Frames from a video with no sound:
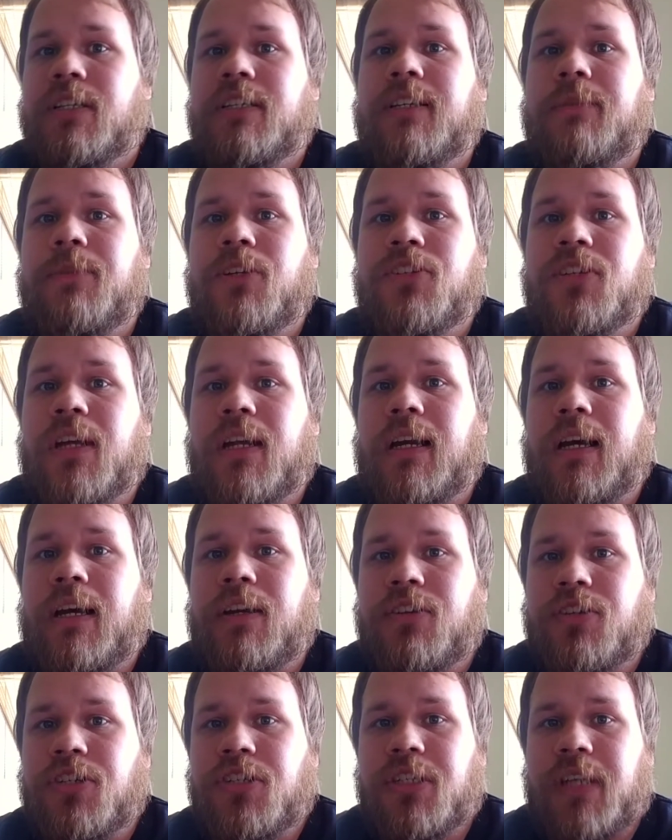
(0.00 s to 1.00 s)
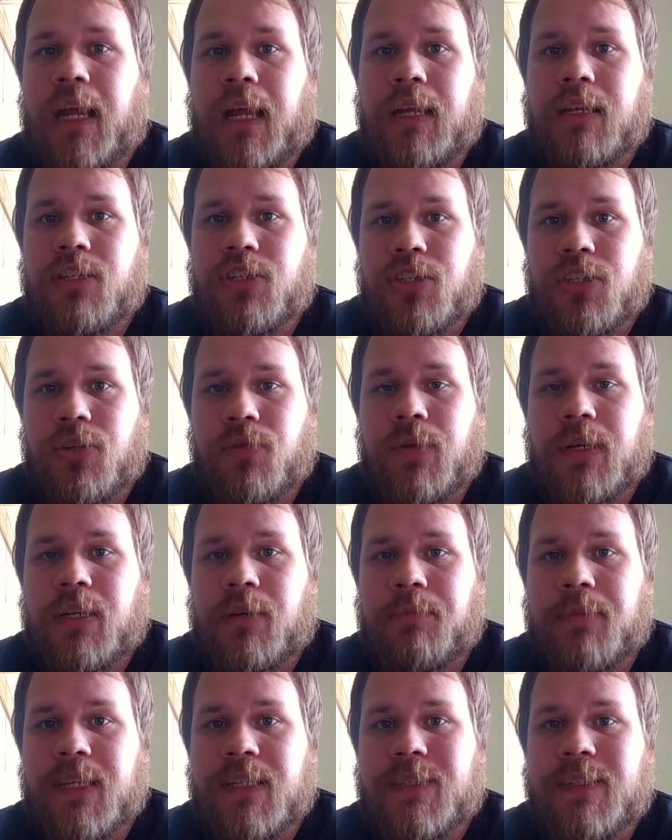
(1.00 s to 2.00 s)
Someone who's going to understand you and
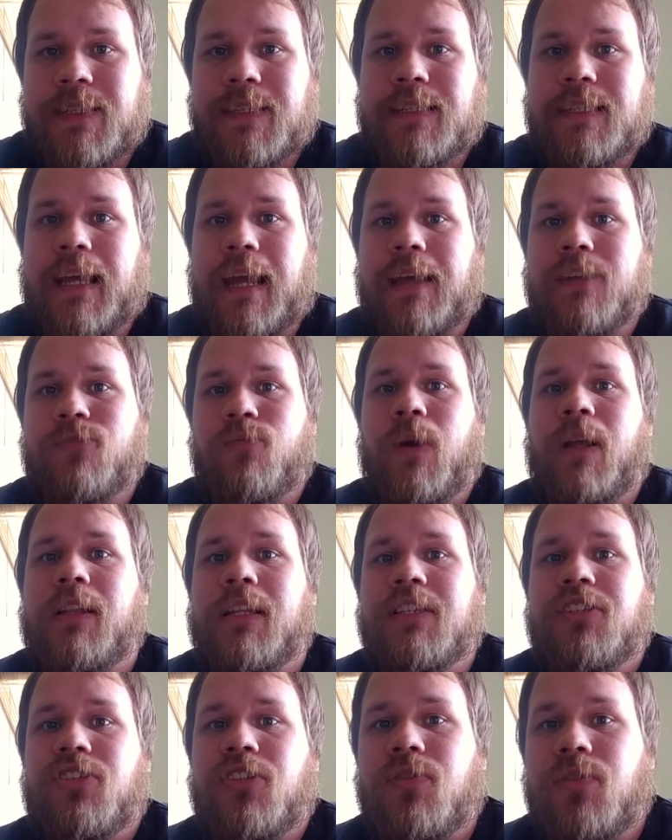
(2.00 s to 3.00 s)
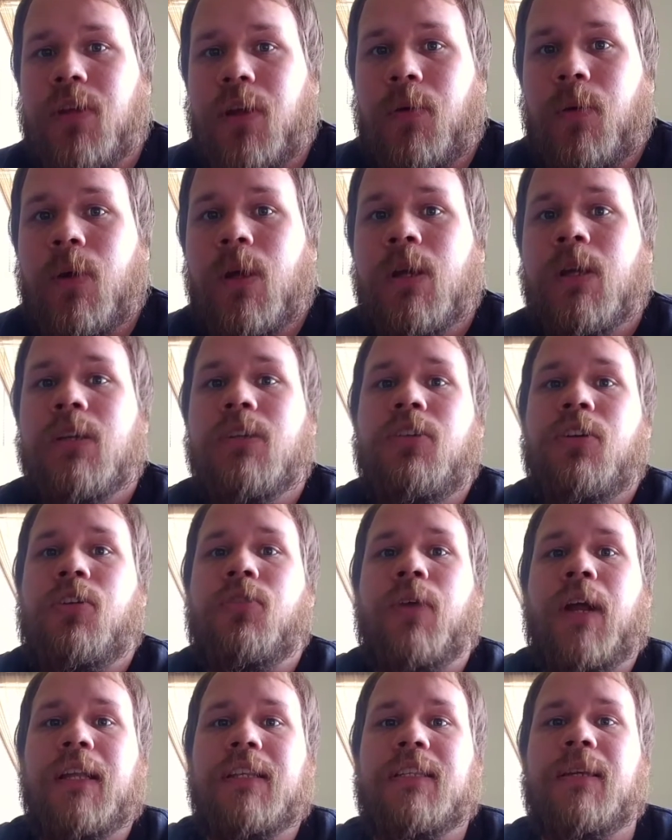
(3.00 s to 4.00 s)
your business as well as you do to
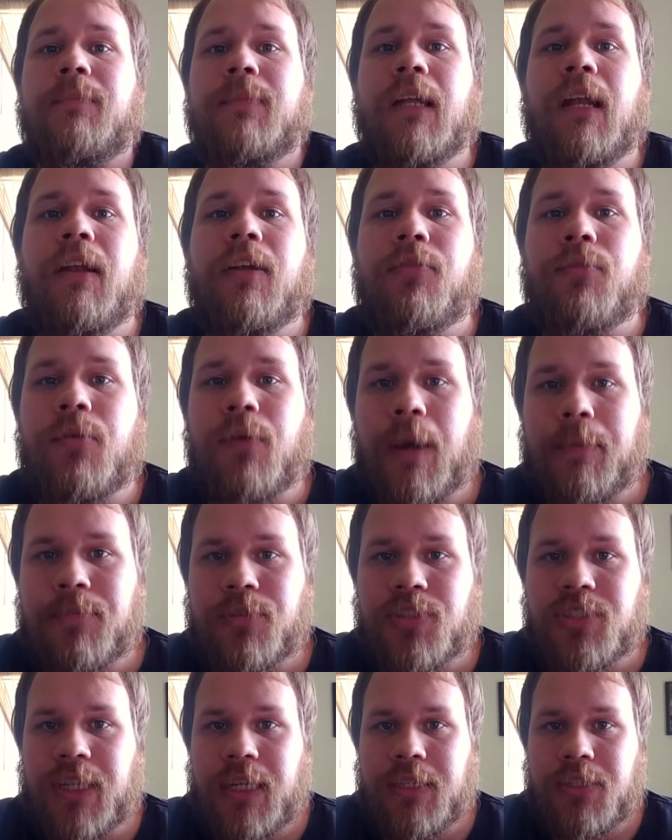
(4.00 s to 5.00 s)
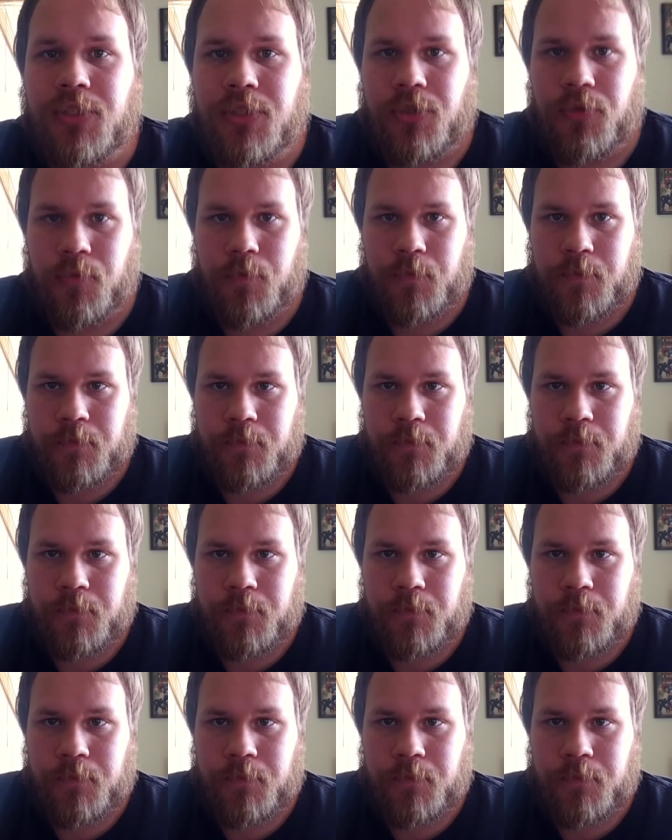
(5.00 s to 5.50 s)
create something that will represent you.